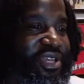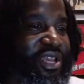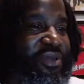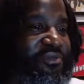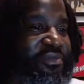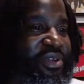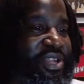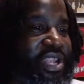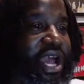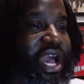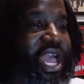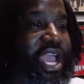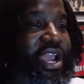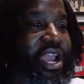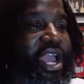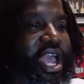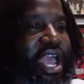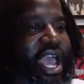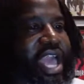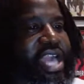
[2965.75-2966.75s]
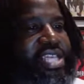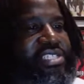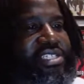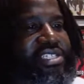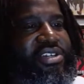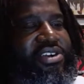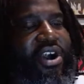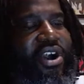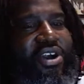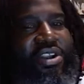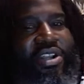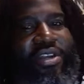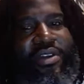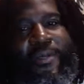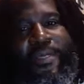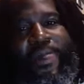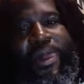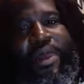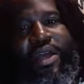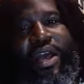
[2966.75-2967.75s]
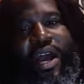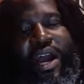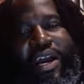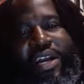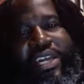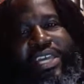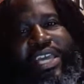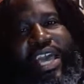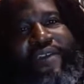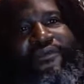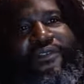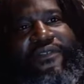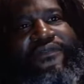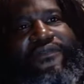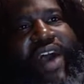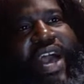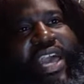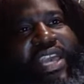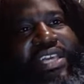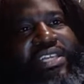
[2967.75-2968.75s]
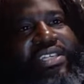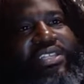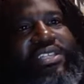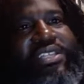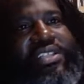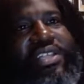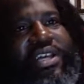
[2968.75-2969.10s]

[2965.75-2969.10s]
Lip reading: But now, Agent Carter, Kevin Feige,